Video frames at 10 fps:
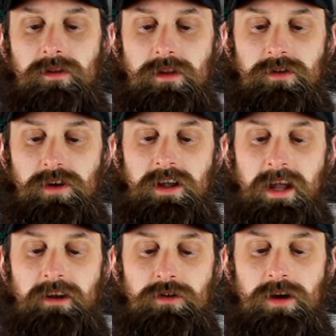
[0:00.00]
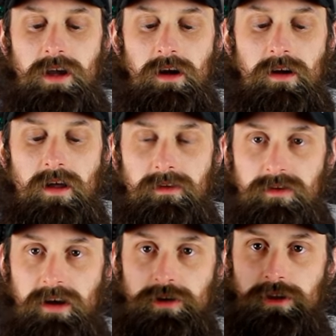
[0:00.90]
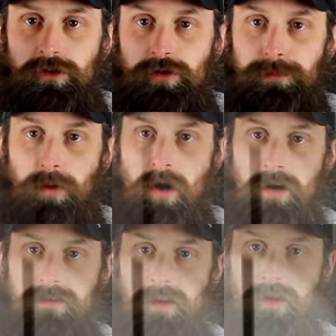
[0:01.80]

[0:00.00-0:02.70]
there's a connector here. There's actually two prongs